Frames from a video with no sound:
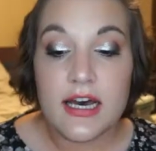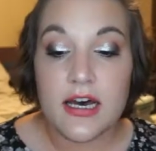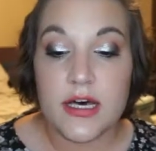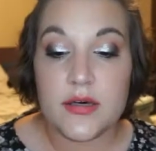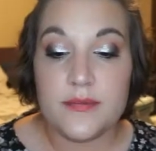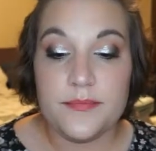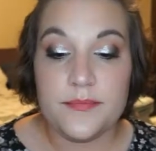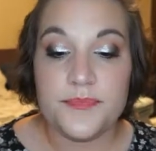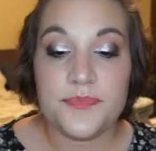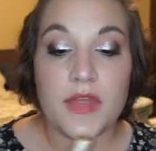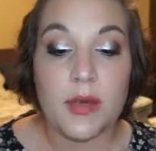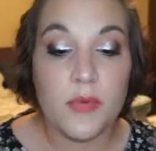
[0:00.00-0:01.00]

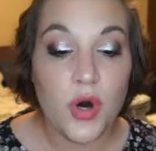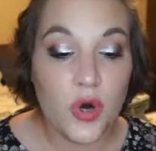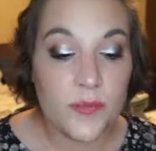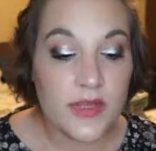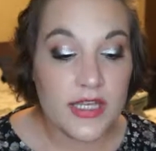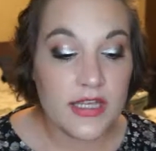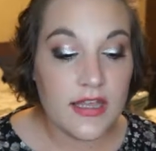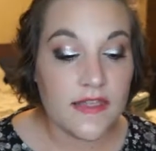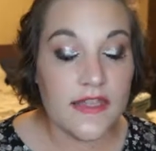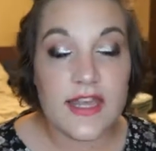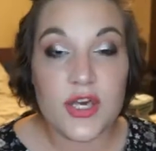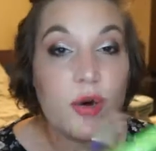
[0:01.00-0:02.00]
I'm hoping
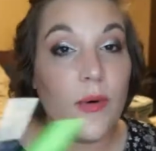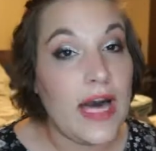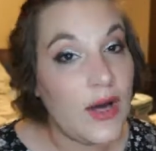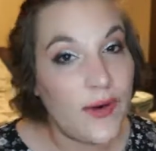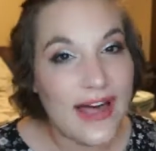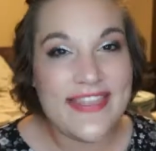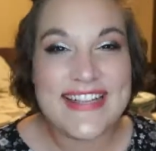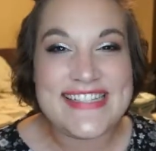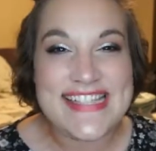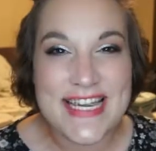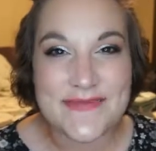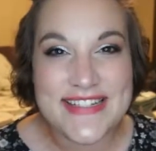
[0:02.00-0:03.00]
they go out at the
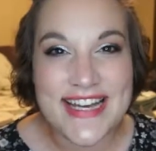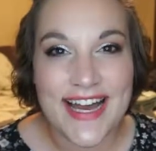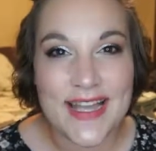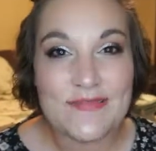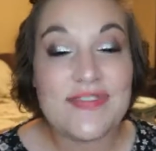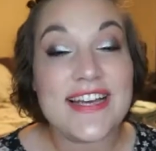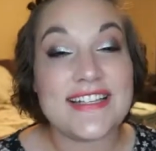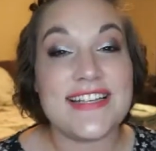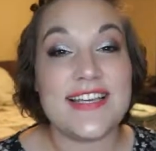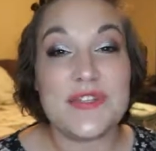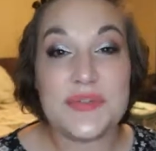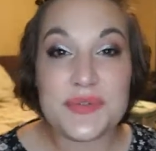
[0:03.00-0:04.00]
same time because
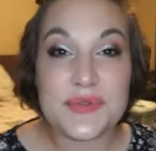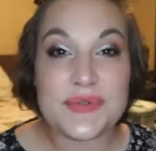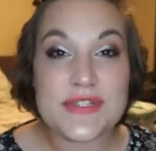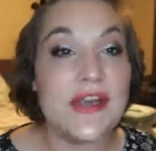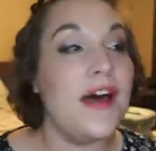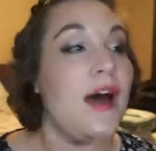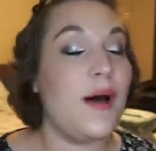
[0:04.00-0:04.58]
I use